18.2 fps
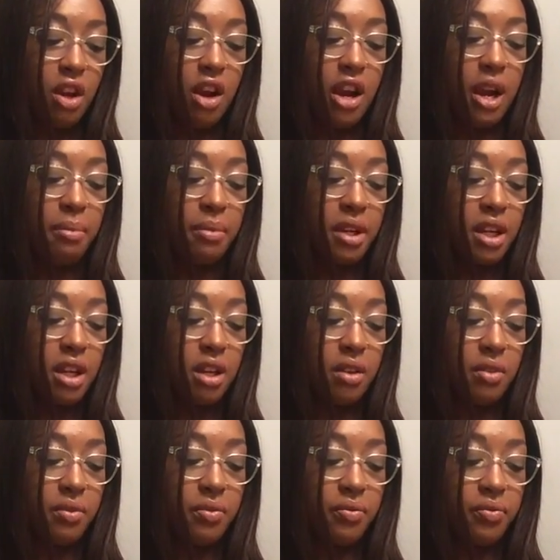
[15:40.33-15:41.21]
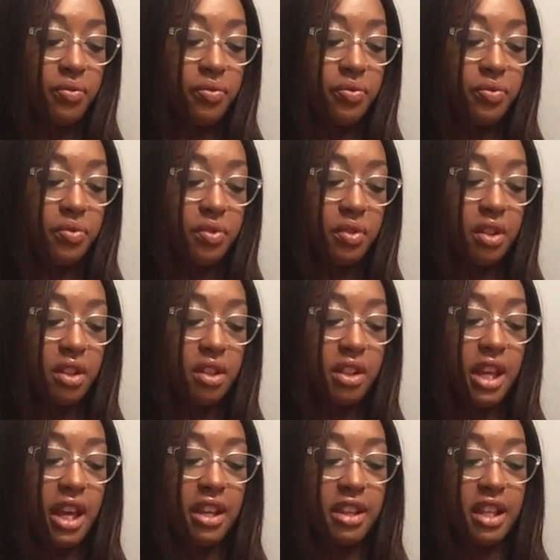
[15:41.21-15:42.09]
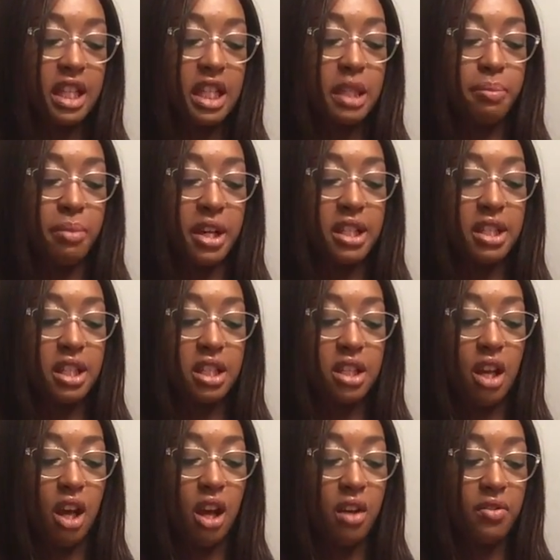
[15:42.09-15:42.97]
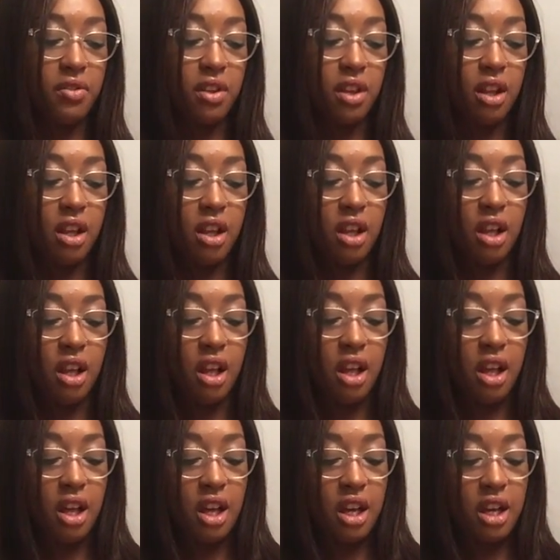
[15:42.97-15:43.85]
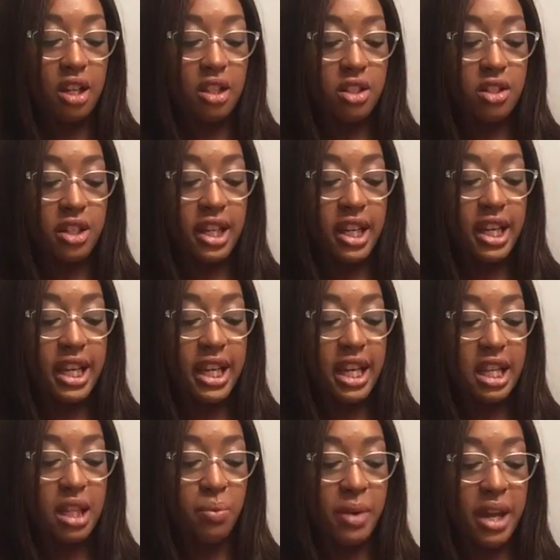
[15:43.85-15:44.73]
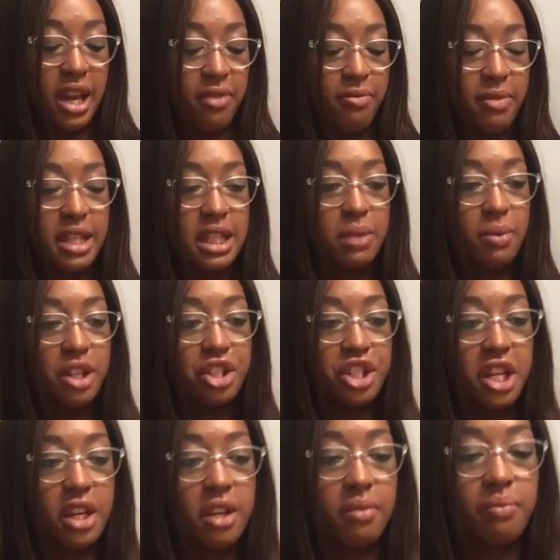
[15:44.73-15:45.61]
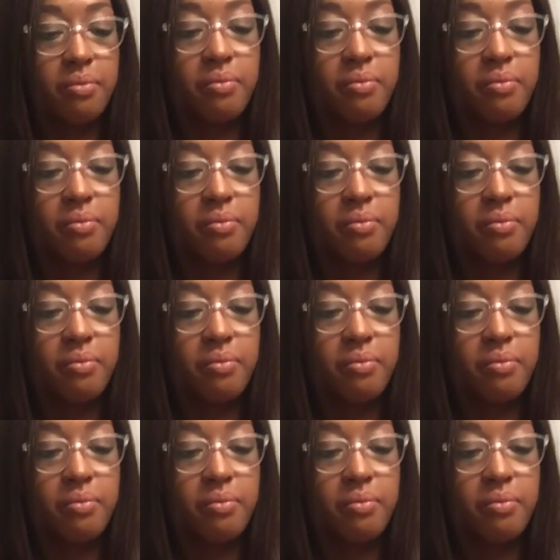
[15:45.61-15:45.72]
I'm going to take these bracelets off because they're getting in the way of my swatching.